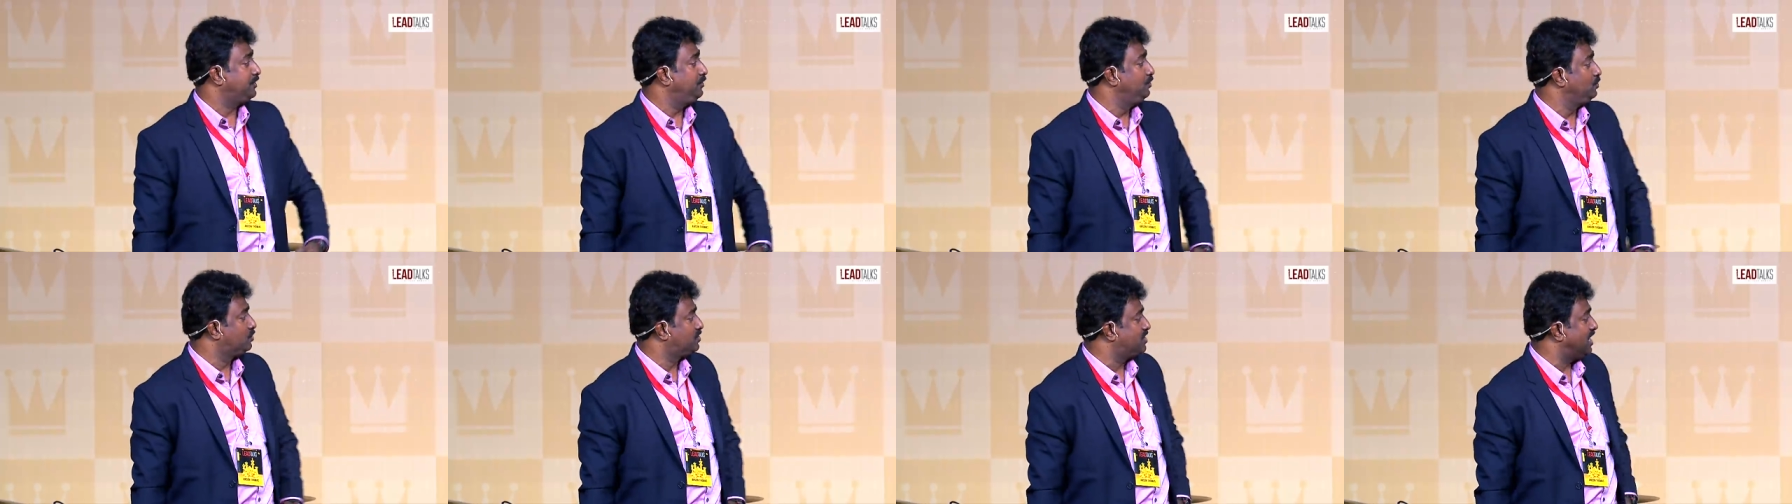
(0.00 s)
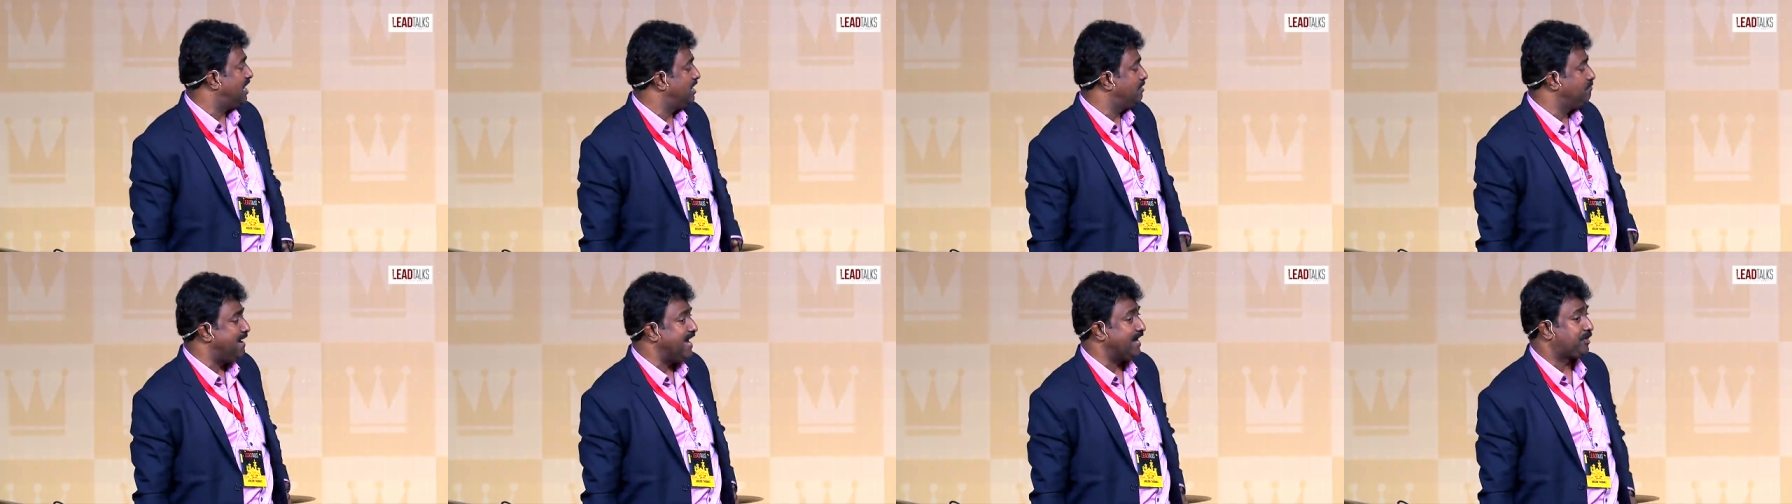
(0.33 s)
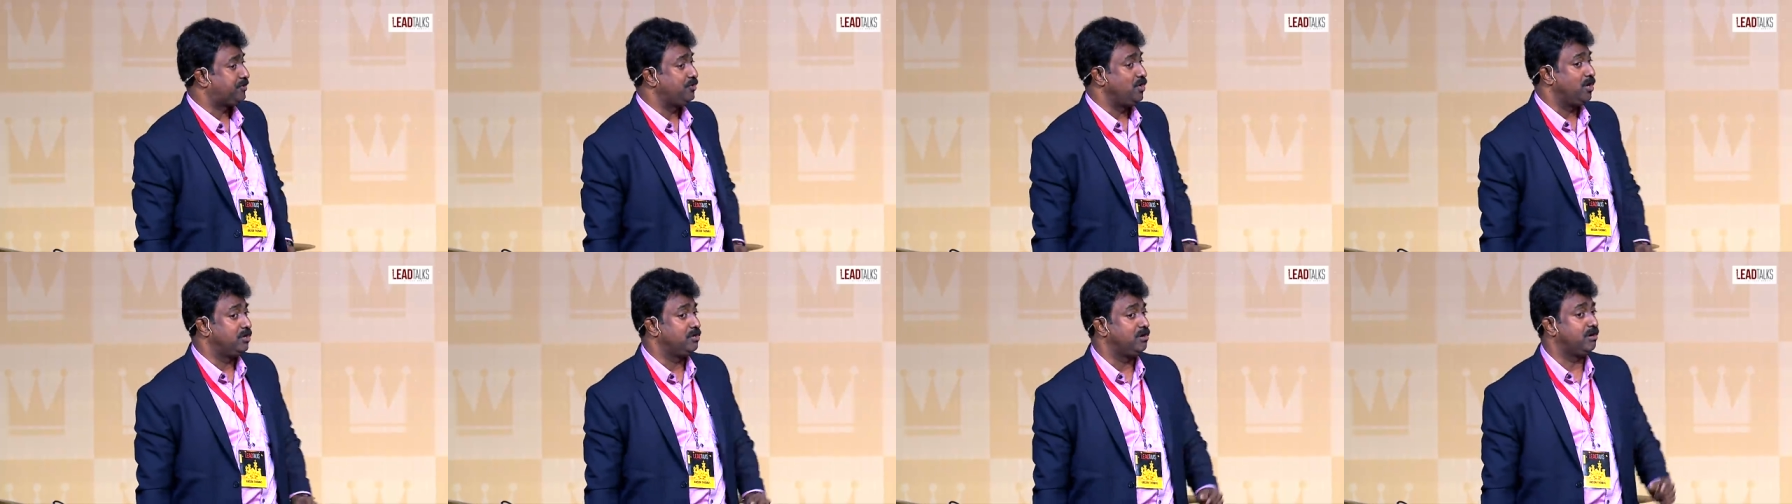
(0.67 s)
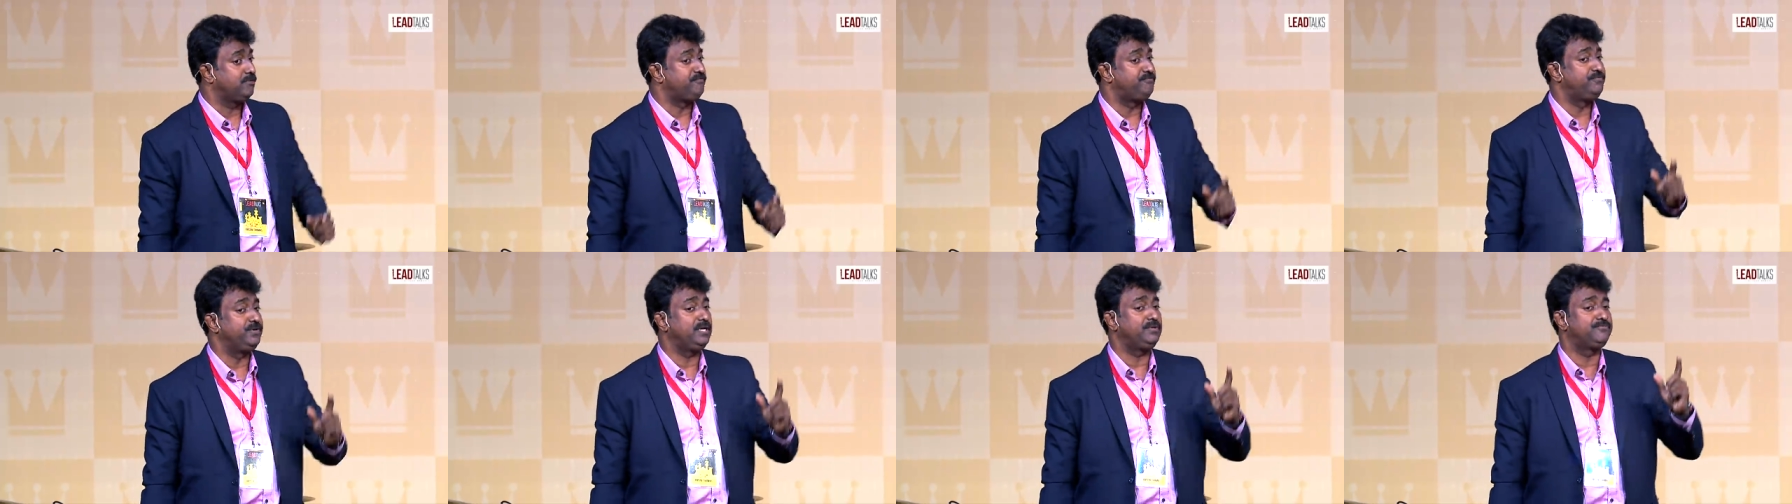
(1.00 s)
you turn back, you are
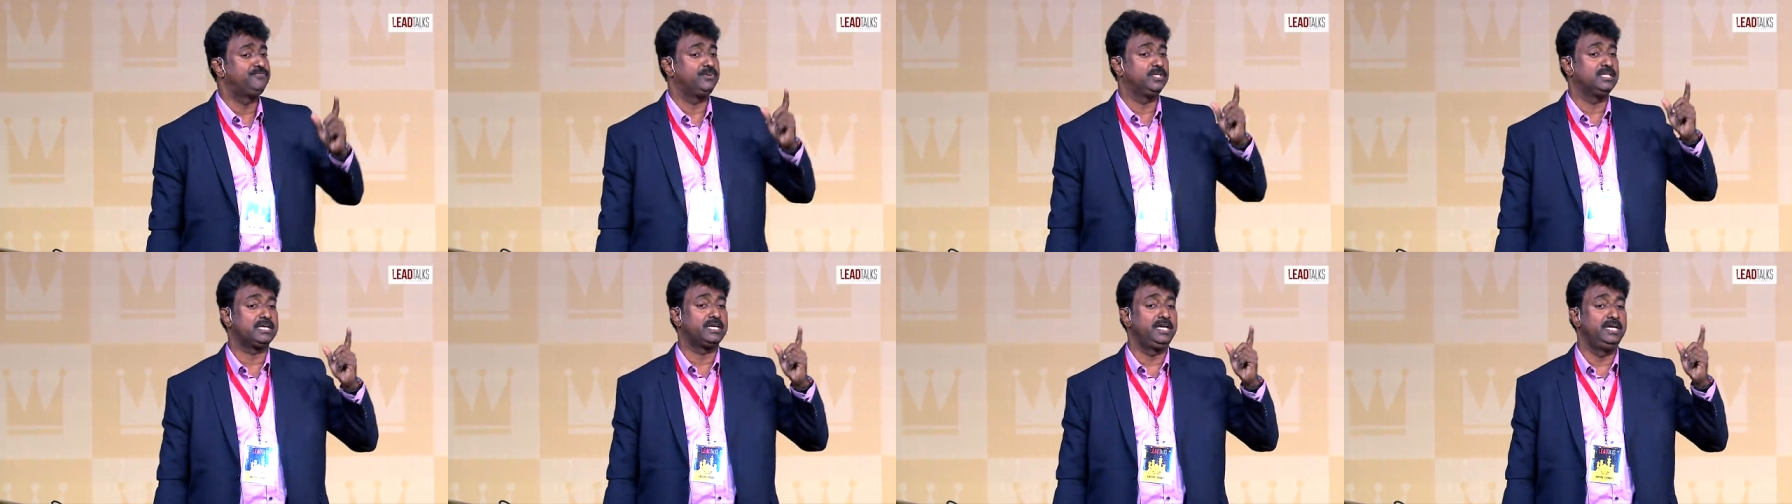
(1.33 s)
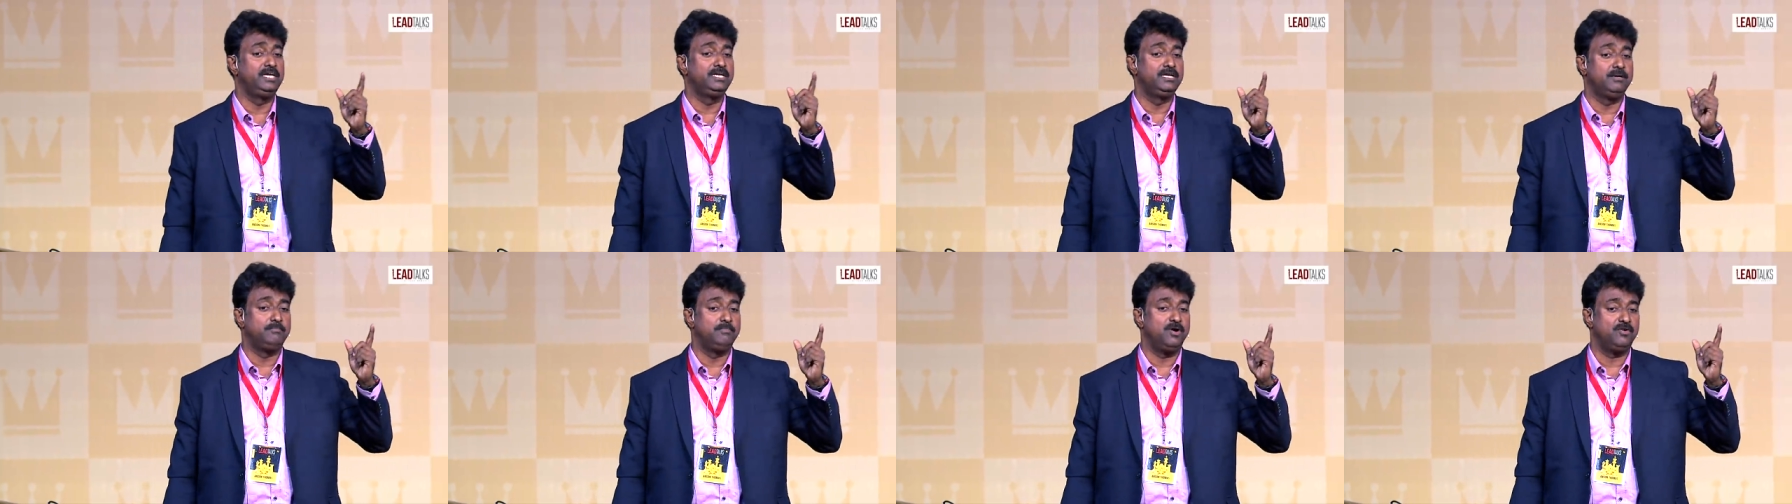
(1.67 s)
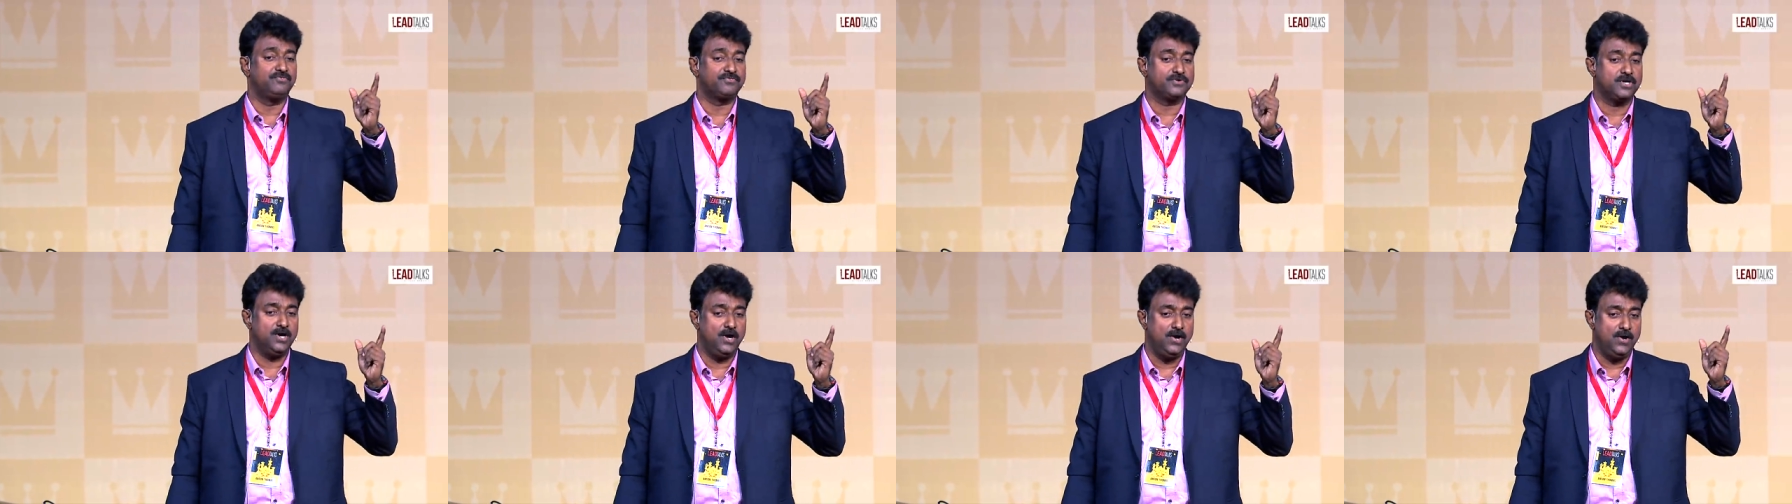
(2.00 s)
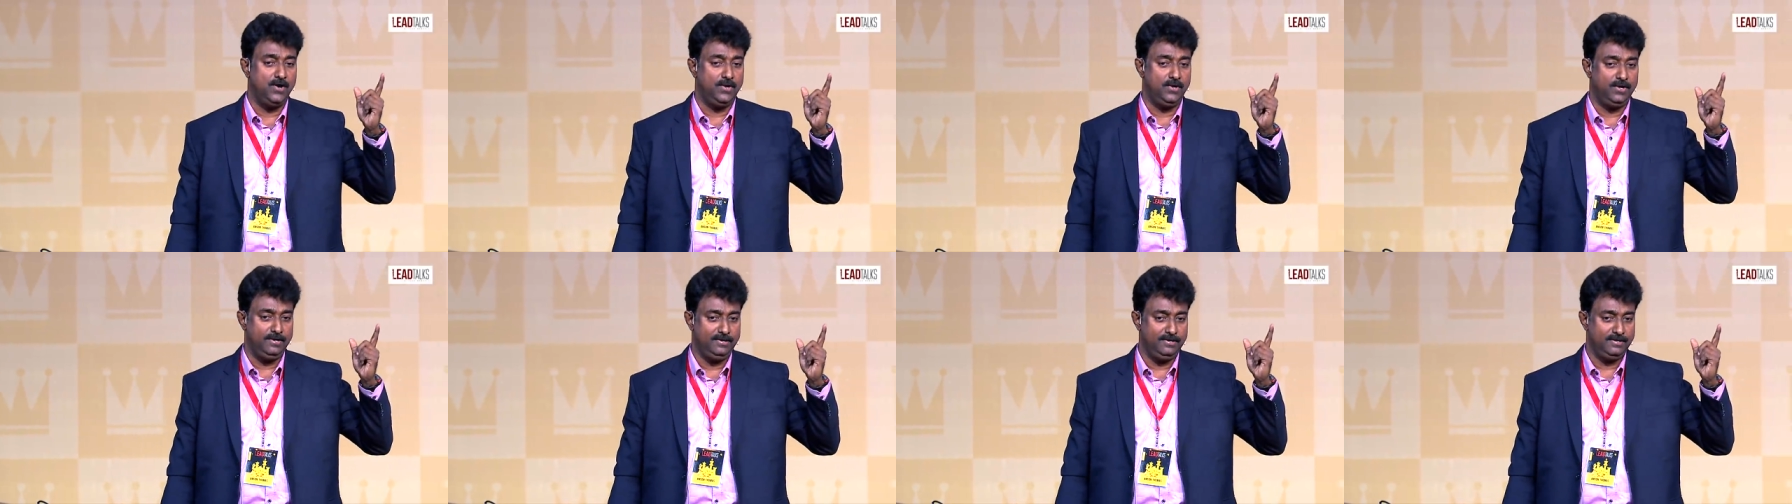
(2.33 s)
not fit for the kingdom of
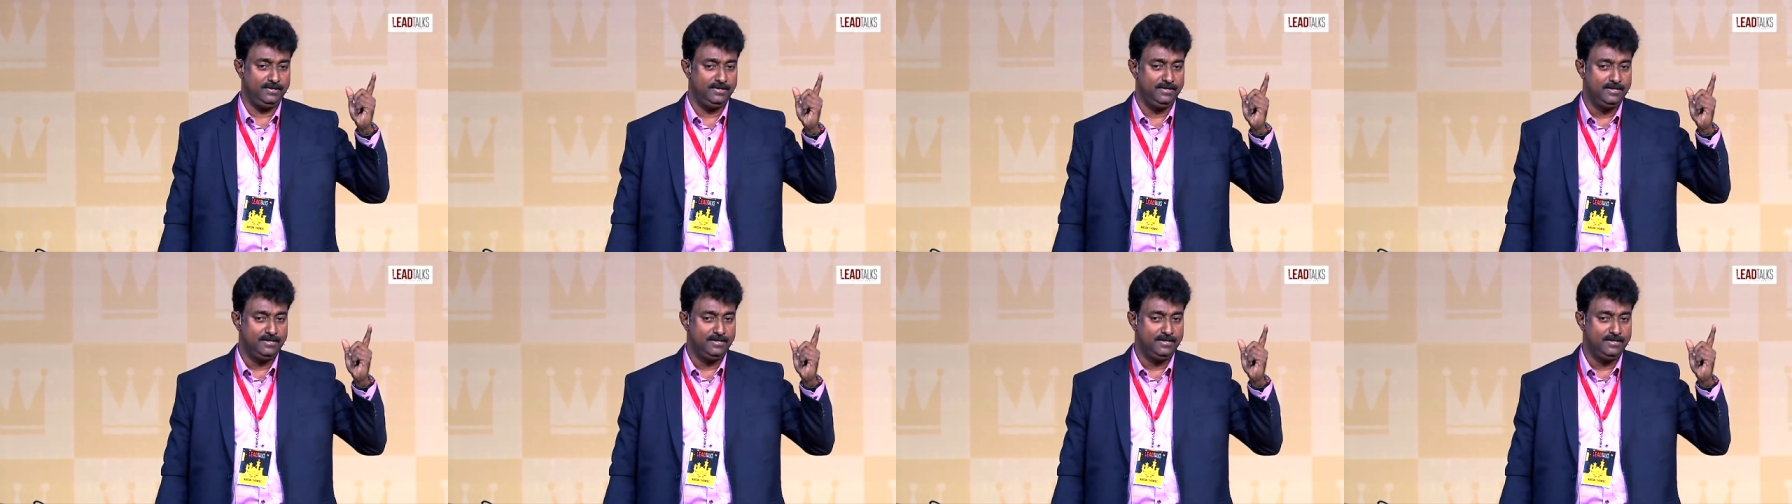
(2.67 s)
God.